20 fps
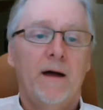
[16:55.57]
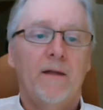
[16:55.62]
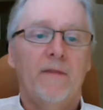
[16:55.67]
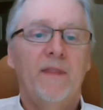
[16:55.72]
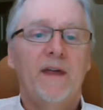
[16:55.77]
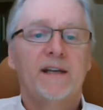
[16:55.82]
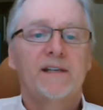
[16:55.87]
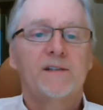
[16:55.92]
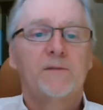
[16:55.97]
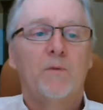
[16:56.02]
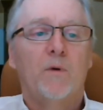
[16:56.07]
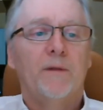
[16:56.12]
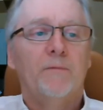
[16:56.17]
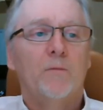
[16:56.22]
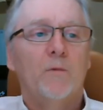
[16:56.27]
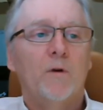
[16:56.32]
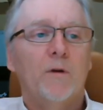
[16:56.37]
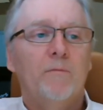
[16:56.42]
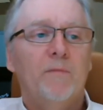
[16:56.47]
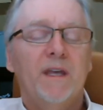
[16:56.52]
Next
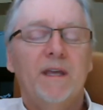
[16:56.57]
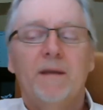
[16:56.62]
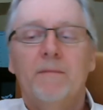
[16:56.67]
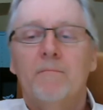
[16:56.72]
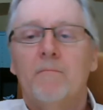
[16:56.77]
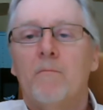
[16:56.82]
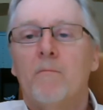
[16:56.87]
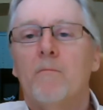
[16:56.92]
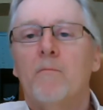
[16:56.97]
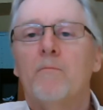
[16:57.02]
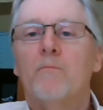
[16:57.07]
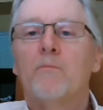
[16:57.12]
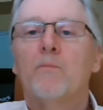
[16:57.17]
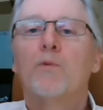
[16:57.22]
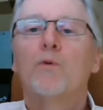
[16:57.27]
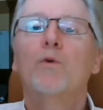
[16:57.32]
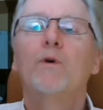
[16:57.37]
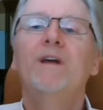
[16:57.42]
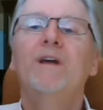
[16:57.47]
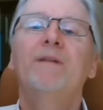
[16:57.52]
one would be
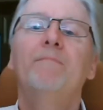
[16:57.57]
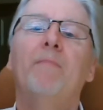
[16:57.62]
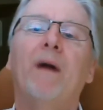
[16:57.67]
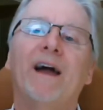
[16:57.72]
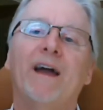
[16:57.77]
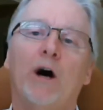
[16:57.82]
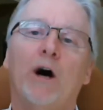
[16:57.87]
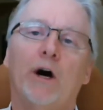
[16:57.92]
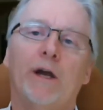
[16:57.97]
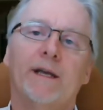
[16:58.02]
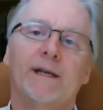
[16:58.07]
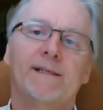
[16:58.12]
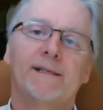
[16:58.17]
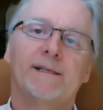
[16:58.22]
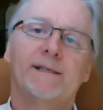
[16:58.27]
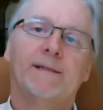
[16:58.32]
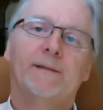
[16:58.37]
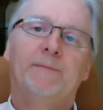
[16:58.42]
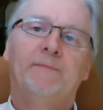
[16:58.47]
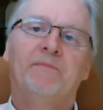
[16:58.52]

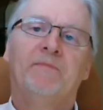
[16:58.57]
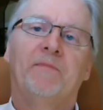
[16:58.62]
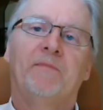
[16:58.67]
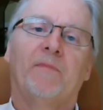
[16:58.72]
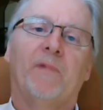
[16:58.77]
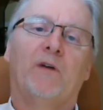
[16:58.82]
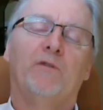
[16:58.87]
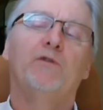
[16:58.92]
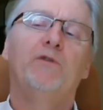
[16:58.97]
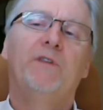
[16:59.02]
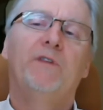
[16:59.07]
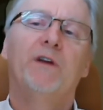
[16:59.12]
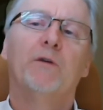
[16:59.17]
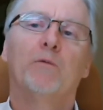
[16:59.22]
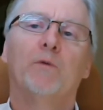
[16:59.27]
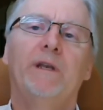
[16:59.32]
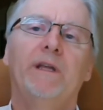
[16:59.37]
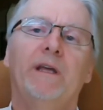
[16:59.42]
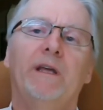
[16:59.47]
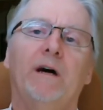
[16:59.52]
prebiotics. Do they
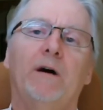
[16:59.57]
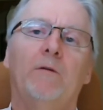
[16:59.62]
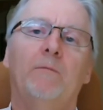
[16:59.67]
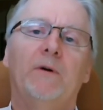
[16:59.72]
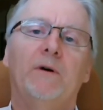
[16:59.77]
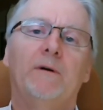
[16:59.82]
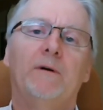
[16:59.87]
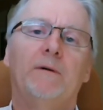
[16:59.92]
really help?